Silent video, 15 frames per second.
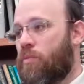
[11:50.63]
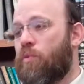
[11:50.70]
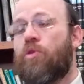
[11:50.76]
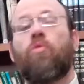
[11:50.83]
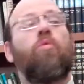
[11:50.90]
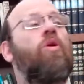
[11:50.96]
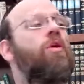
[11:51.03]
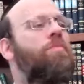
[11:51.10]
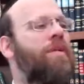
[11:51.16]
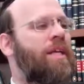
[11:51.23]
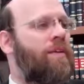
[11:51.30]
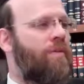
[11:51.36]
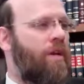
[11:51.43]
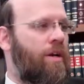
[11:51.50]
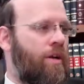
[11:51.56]
Would you want to be
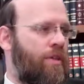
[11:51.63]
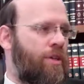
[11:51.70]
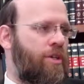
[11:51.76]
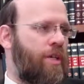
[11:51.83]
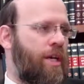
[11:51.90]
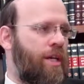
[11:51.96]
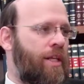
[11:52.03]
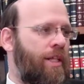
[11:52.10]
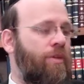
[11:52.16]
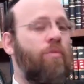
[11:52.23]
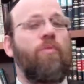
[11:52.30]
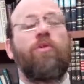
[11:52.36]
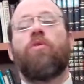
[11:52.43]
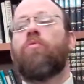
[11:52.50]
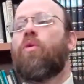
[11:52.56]
given another chance? Or
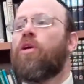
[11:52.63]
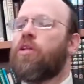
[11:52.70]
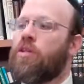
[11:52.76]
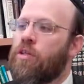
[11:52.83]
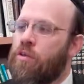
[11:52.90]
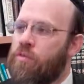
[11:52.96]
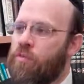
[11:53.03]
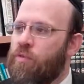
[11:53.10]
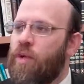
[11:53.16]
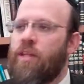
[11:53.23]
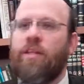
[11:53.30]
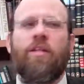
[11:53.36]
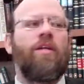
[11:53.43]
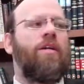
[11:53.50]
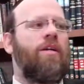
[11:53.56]
would you want your
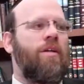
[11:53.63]
friend